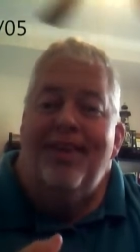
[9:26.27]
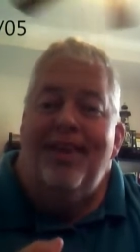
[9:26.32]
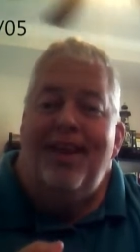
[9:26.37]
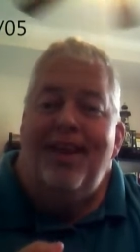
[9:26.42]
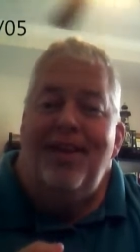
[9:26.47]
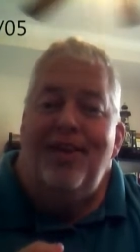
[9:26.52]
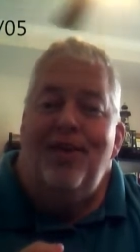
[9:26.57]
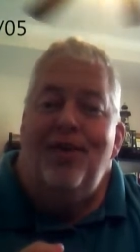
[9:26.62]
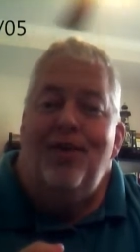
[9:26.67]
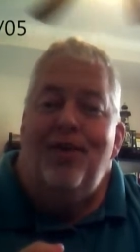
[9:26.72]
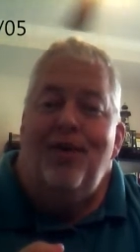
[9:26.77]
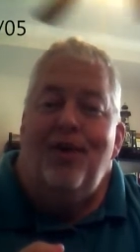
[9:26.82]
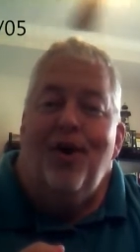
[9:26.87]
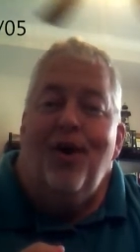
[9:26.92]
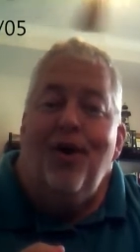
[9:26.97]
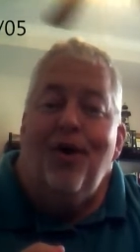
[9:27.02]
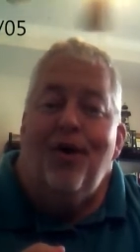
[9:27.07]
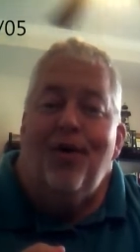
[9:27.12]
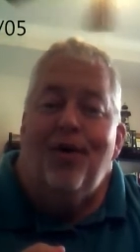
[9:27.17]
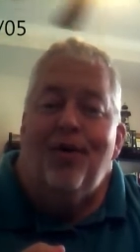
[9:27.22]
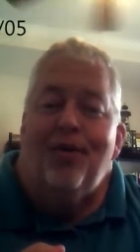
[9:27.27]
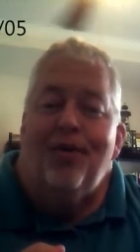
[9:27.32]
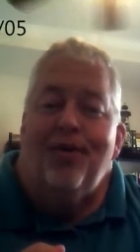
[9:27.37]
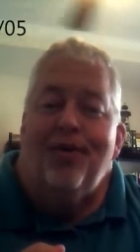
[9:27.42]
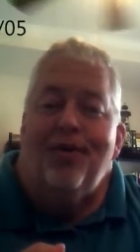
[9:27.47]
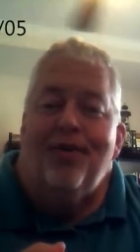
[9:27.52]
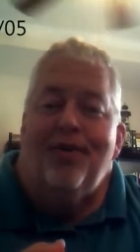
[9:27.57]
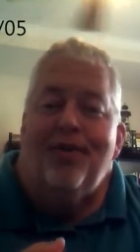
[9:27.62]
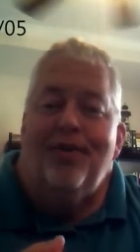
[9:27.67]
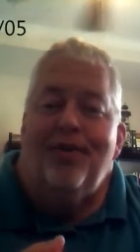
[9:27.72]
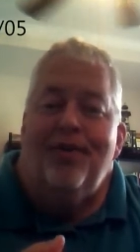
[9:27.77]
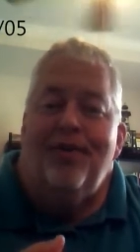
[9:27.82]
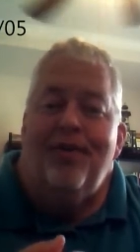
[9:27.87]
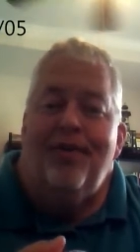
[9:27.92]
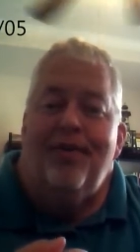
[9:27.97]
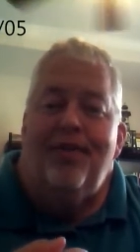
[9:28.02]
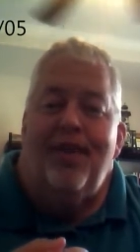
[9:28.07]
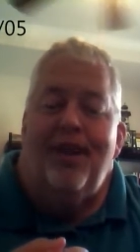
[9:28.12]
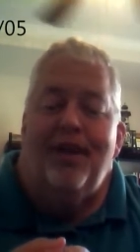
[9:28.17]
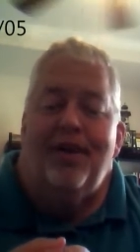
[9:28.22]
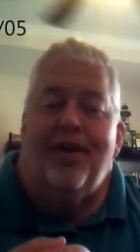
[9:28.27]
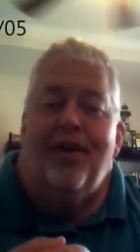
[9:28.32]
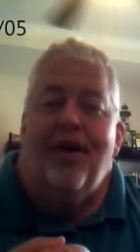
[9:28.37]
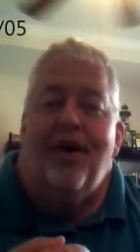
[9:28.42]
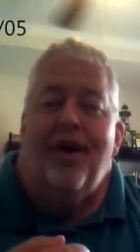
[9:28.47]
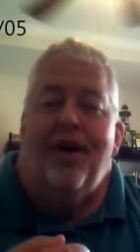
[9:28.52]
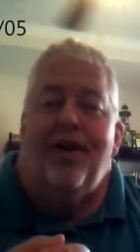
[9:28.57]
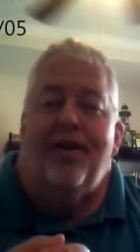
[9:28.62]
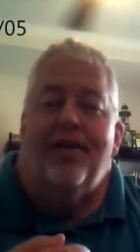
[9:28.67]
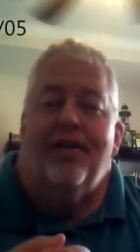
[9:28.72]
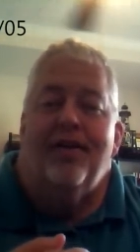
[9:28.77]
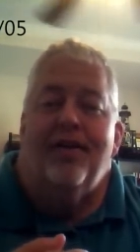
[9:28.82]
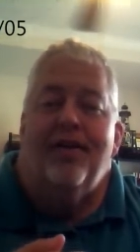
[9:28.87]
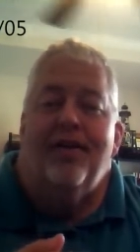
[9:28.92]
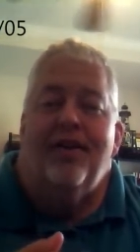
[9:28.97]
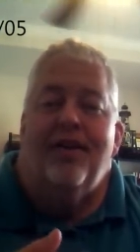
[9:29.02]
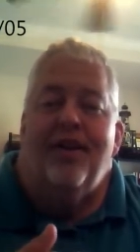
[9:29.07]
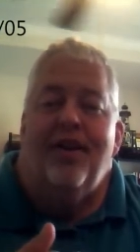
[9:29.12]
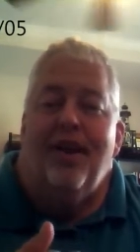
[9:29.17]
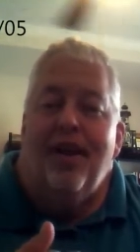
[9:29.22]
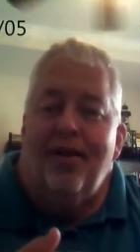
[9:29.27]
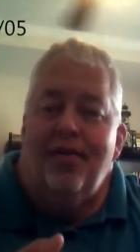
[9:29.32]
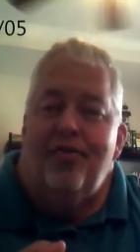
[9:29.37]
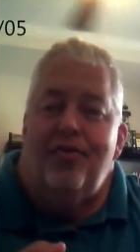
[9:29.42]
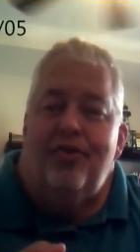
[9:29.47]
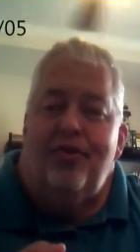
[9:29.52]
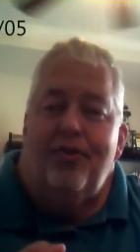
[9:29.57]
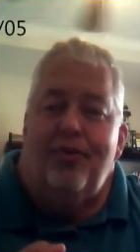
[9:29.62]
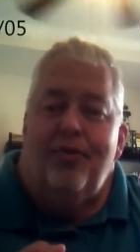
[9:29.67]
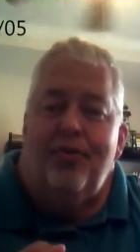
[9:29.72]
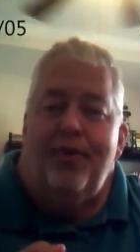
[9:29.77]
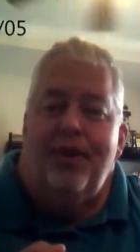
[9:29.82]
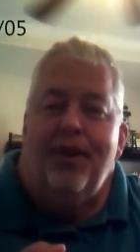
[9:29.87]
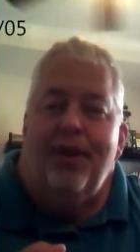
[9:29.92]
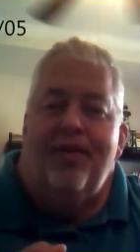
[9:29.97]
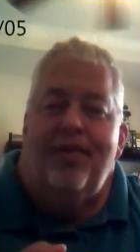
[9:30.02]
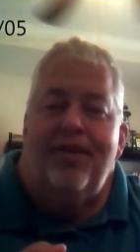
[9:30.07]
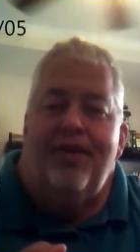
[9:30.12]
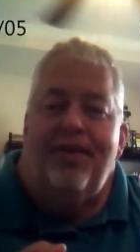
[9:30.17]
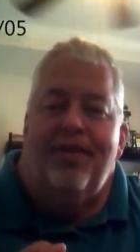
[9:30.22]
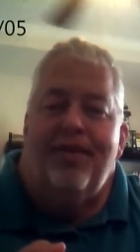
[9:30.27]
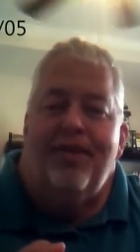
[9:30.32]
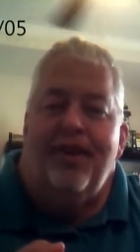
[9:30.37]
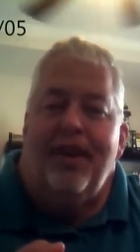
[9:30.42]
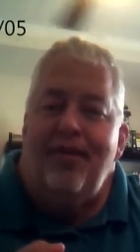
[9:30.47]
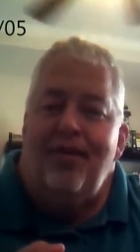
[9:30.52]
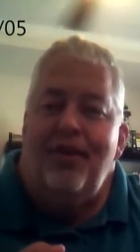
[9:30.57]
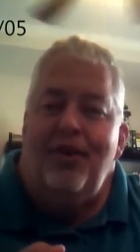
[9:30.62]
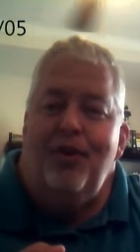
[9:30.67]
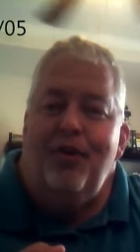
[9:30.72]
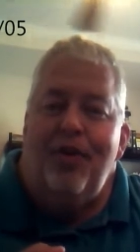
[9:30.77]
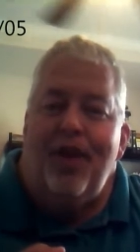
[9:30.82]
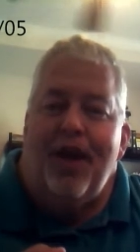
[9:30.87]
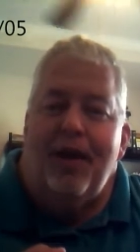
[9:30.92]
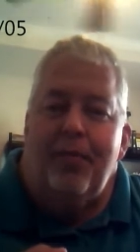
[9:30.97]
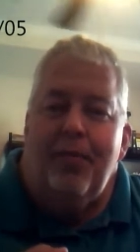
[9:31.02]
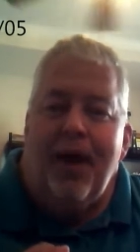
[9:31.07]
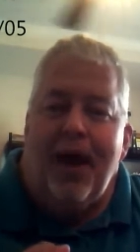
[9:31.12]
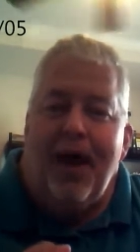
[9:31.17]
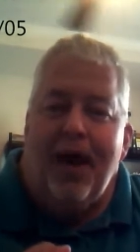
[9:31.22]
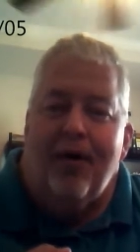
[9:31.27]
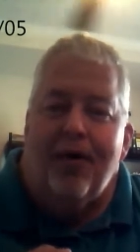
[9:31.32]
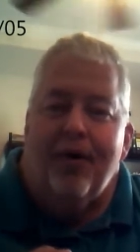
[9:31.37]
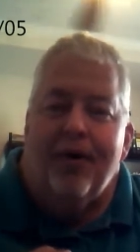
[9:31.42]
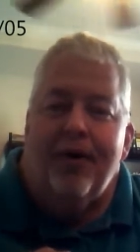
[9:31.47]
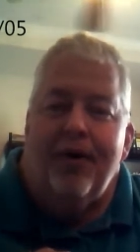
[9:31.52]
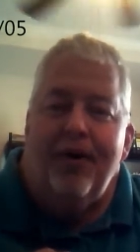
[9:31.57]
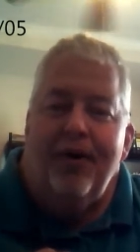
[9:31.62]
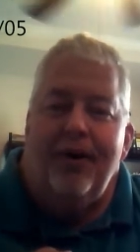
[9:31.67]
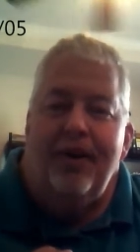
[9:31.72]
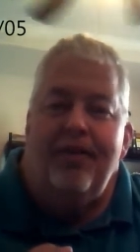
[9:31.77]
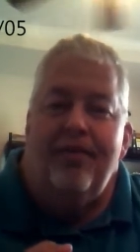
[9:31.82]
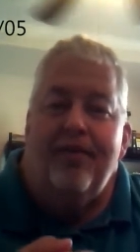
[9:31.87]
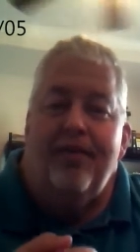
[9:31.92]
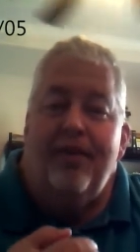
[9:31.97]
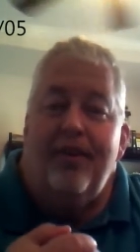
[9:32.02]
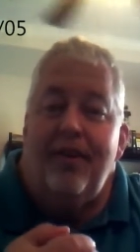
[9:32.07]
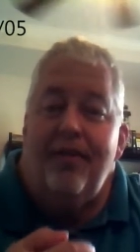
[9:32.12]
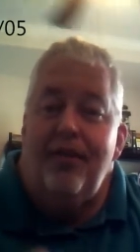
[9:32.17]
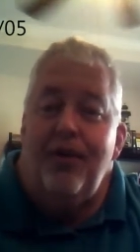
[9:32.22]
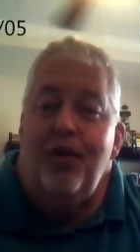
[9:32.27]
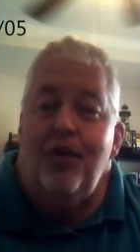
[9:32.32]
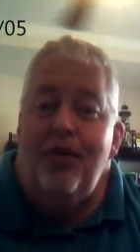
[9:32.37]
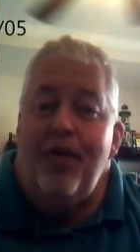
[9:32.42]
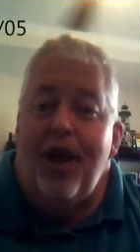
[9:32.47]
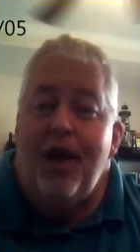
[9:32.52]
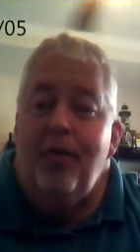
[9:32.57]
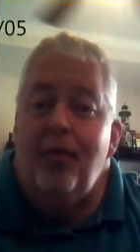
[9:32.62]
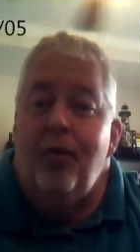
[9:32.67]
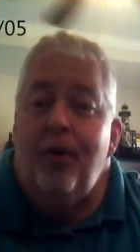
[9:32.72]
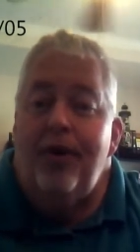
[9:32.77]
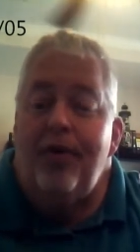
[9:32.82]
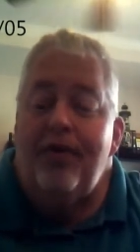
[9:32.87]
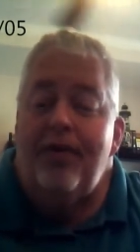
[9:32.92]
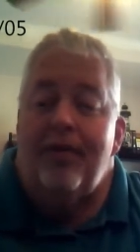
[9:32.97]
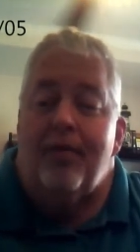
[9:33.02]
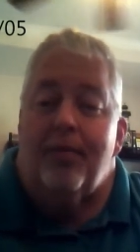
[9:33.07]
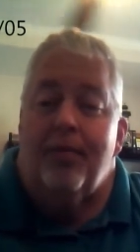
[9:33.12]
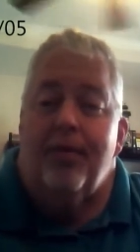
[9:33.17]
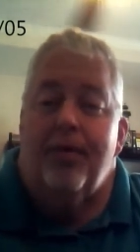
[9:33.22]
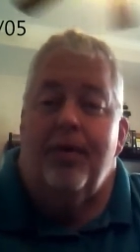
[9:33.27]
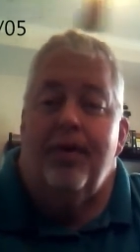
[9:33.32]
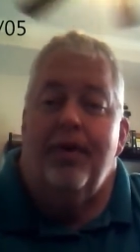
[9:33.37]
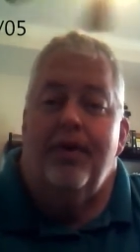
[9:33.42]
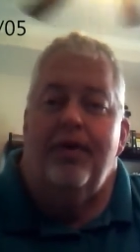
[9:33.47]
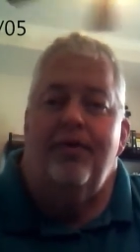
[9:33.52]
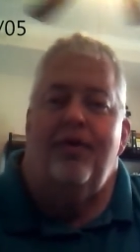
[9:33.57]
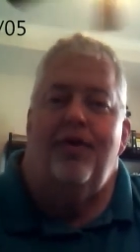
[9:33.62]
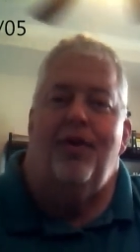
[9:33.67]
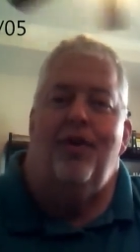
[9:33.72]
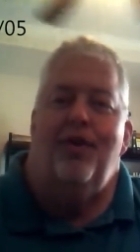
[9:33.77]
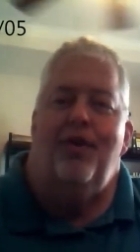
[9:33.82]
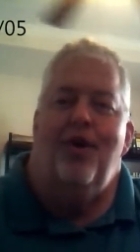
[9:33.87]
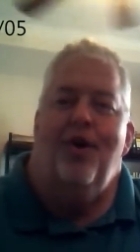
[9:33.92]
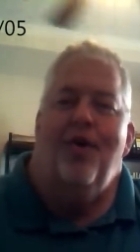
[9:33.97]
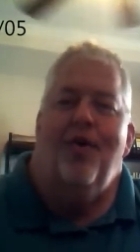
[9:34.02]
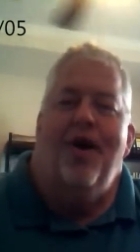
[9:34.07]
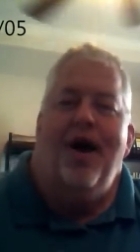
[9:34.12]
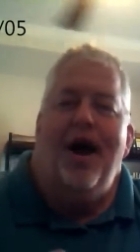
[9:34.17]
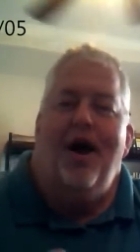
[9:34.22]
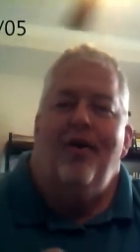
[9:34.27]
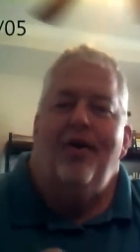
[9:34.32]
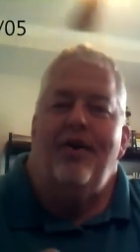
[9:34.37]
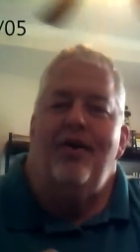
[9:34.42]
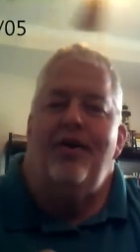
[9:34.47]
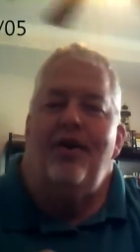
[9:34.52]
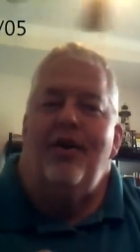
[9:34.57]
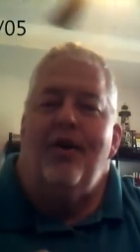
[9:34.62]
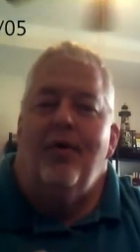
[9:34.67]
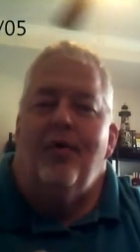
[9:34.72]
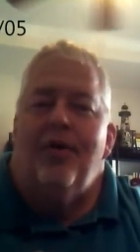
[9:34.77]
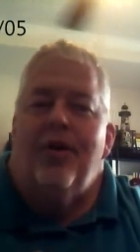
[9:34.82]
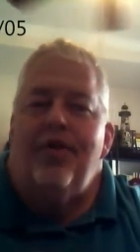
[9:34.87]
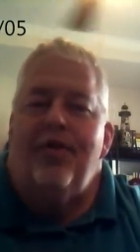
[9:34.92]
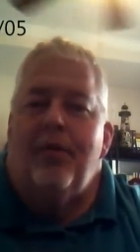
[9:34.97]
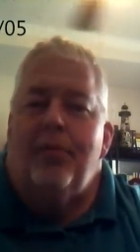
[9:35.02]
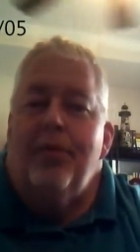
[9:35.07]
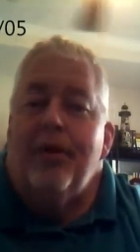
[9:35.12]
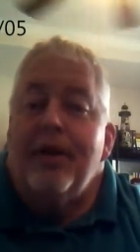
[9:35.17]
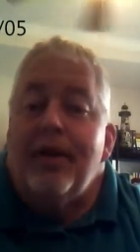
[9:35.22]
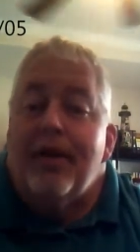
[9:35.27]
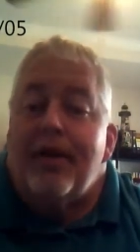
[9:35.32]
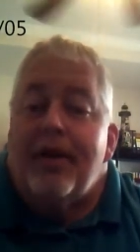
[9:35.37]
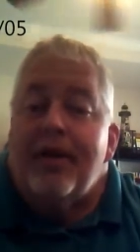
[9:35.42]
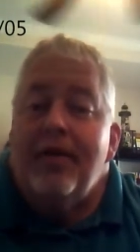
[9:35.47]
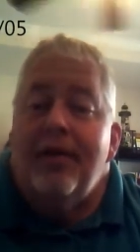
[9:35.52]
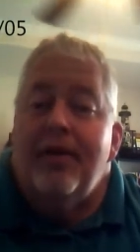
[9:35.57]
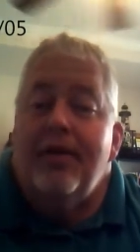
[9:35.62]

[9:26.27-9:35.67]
And you know that God loves you because he's given you that power He's given you that wisdom to know how to deal with a bully.